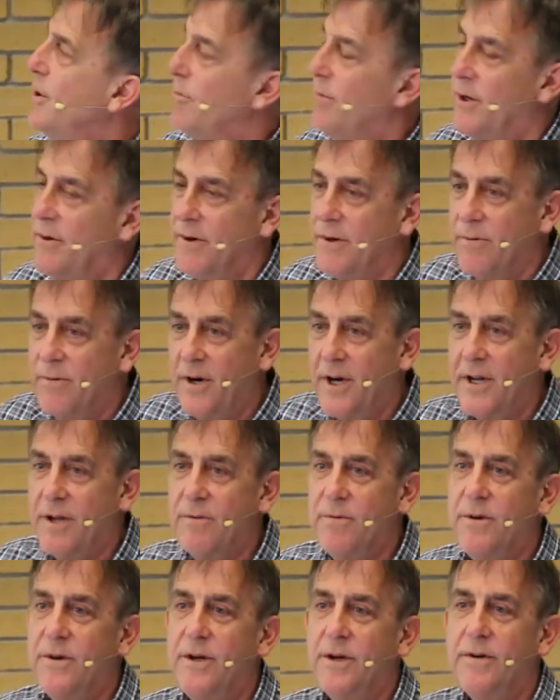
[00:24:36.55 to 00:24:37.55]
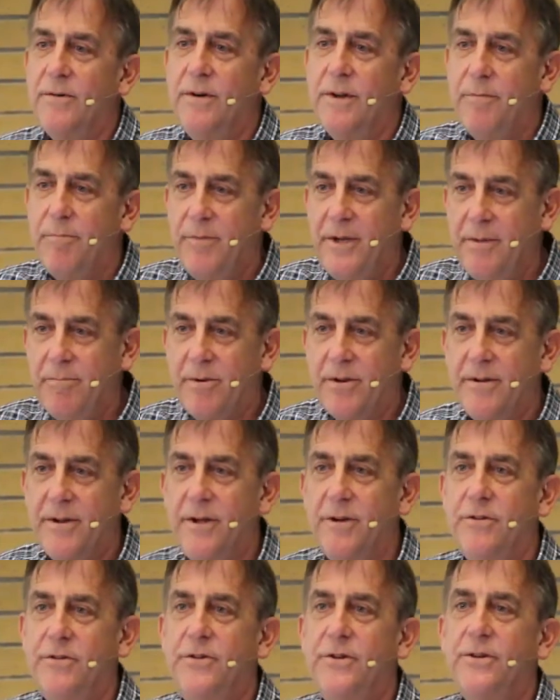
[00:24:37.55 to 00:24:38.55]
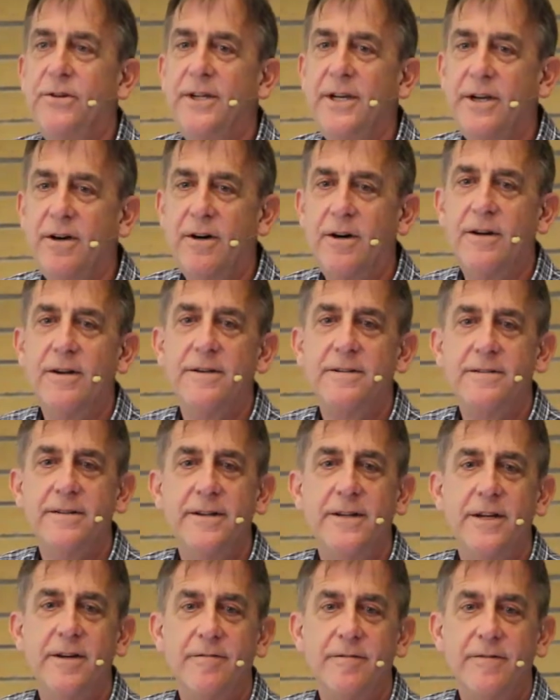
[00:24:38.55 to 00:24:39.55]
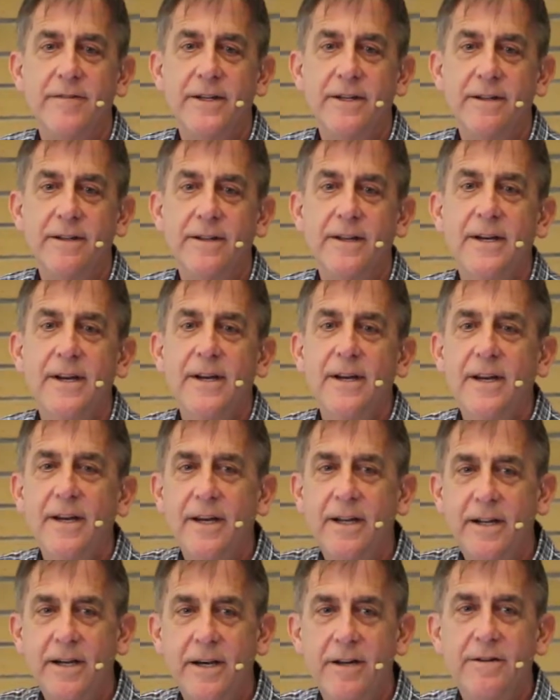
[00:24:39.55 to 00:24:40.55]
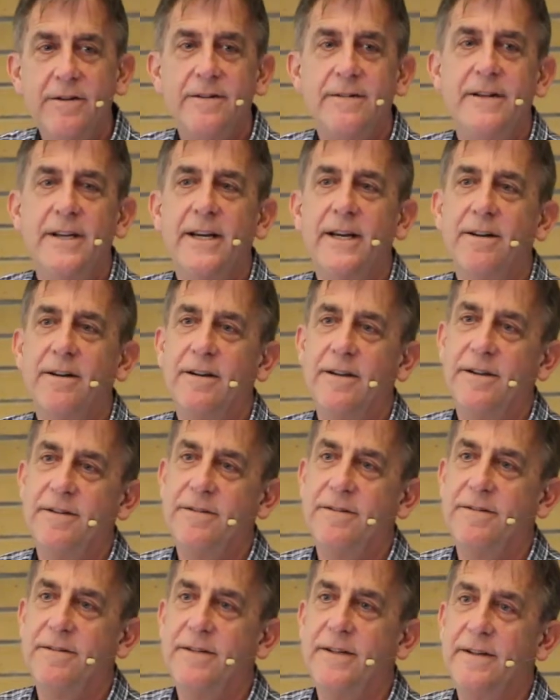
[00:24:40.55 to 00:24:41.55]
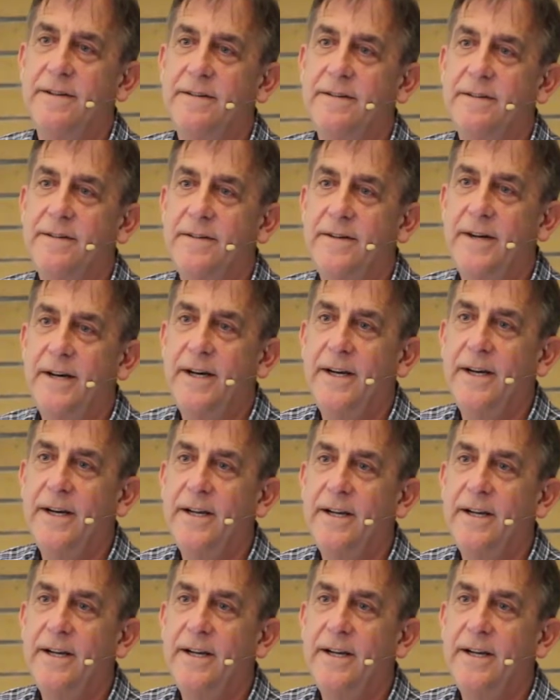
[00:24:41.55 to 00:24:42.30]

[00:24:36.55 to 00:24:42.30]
but we want to work with people that are truly artists in their field and understand deliciousness, right?